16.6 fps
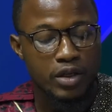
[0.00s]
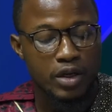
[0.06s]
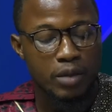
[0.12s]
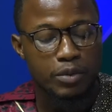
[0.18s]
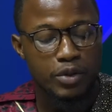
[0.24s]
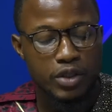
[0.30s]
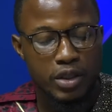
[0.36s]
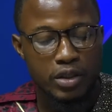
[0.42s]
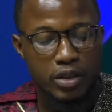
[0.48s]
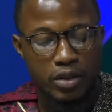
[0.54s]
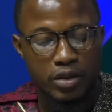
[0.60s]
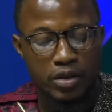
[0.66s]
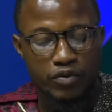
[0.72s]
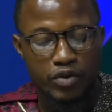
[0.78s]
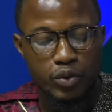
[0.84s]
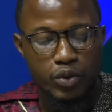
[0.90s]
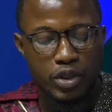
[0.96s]
it represented
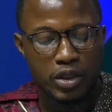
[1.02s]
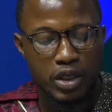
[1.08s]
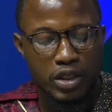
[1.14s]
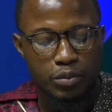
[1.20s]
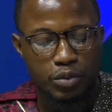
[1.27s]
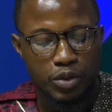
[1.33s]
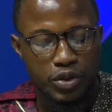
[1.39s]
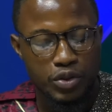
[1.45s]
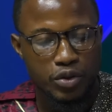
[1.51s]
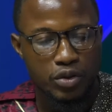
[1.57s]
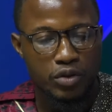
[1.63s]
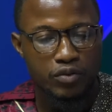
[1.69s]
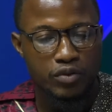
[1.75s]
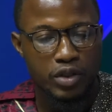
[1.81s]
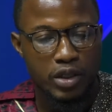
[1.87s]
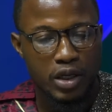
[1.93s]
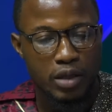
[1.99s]
the views and aspirations of
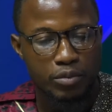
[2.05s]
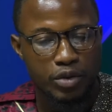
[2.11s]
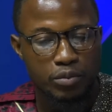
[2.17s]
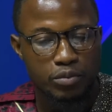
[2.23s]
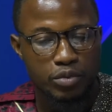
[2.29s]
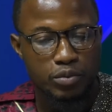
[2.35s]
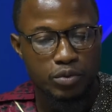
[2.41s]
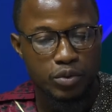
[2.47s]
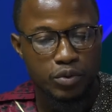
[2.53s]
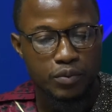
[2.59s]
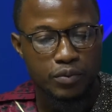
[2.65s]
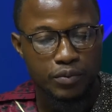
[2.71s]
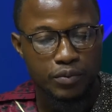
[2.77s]
the Gambian people.